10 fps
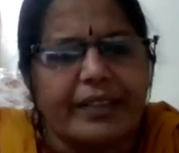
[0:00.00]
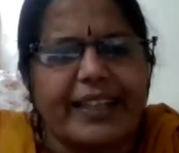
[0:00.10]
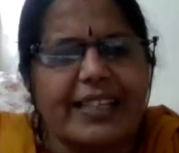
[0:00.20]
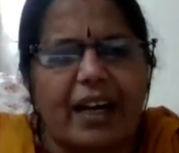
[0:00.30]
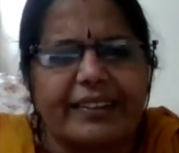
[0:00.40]

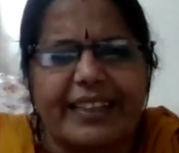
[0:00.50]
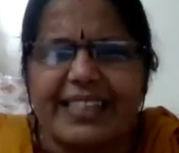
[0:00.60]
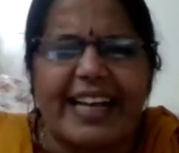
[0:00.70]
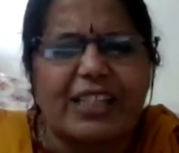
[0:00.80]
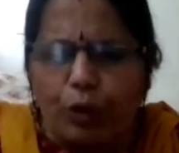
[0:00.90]

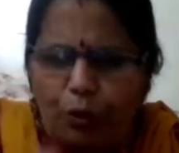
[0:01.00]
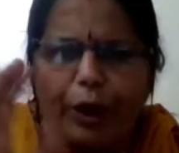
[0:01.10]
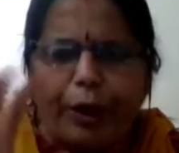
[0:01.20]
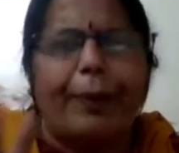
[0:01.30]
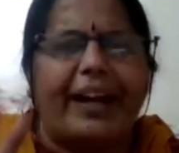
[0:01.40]
Author says in
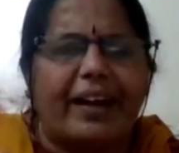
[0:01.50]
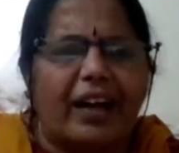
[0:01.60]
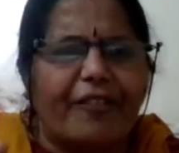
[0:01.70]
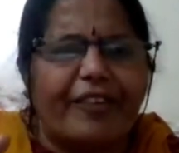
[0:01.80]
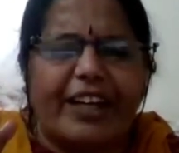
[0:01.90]
one
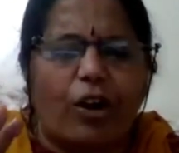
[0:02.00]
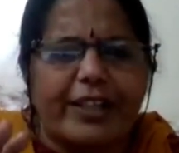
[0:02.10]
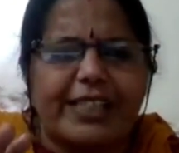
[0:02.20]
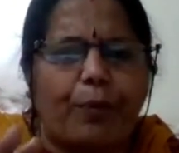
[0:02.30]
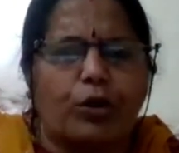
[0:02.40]
paragraph, he
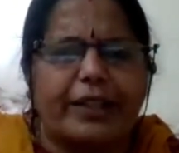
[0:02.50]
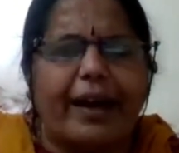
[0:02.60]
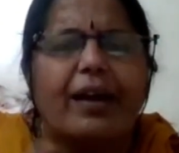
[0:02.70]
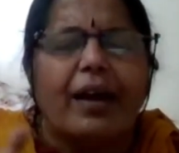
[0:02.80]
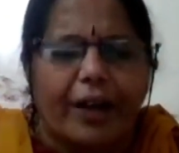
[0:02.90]
talks about
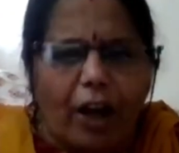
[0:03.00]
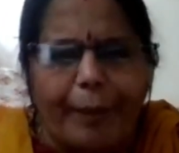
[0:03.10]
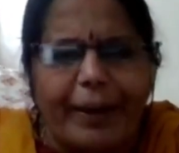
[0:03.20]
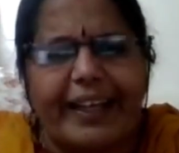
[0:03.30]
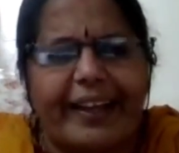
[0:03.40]
the raw
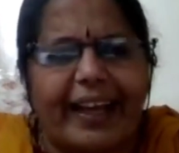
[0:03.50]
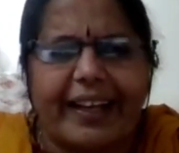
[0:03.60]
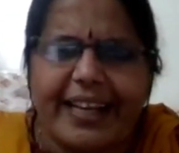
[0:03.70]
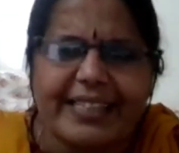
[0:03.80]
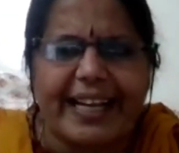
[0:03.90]
material.
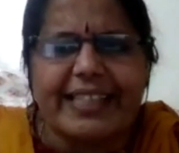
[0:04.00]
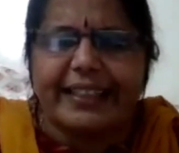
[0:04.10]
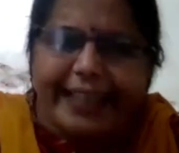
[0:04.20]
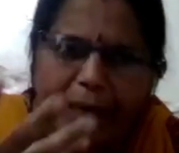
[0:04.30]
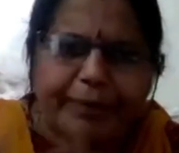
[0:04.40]
He says the
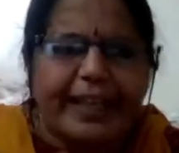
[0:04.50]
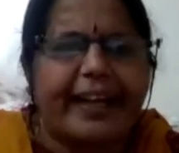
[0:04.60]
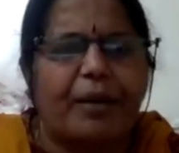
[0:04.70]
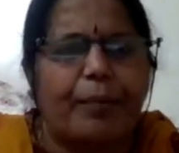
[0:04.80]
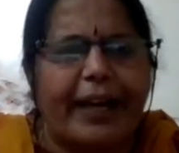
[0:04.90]
time
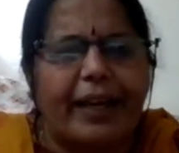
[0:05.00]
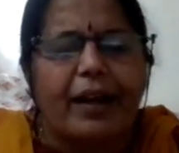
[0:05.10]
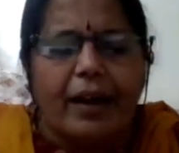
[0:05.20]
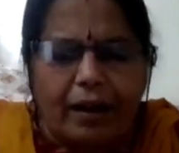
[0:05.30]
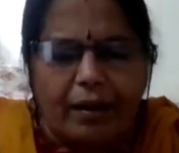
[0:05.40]
taken by
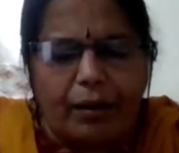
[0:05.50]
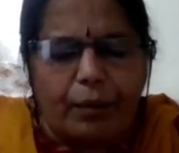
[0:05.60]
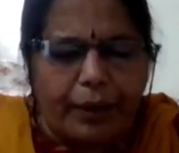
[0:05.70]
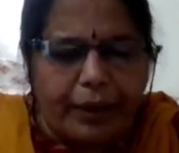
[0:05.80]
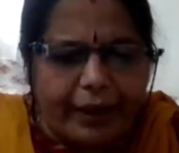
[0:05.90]

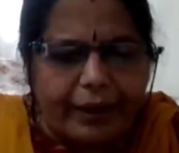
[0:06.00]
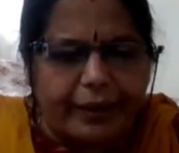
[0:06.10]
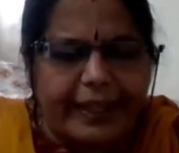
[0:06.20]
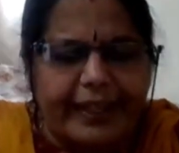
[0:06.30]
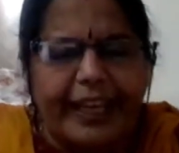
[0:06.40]

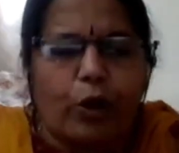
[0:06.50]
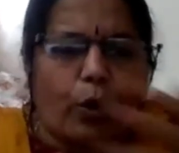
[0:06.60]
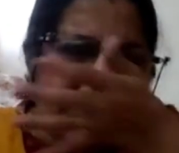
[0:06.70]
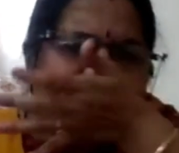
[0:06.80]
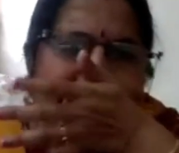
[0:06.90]
that E.
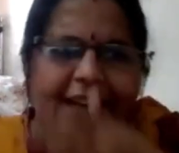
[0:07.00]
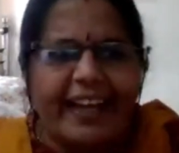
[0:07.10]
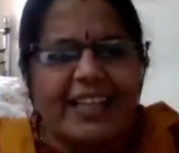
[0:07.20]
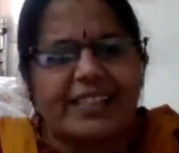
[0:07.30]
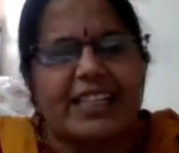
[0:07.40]
coli
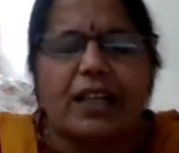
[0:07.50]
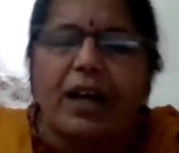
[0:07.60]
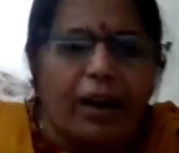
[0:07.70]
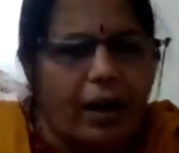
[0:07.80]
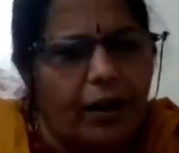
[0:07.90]
DNA is just
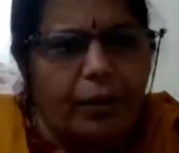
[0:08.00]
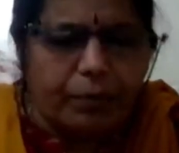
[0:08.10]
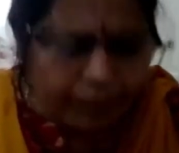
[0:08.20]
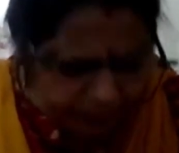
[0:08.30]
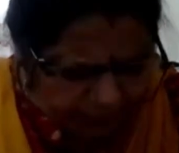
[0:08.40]

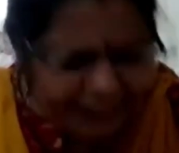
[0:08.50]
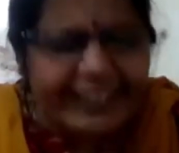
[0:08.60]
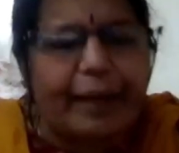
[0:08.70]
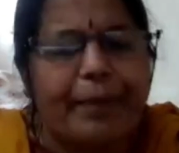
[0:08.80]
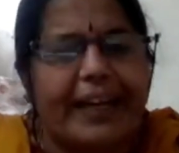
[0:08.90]

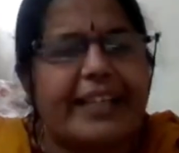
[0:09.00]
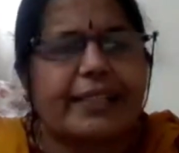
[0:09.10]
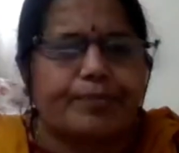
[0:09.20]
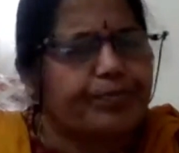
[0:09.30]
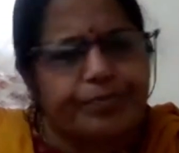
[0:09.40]
20 minutes.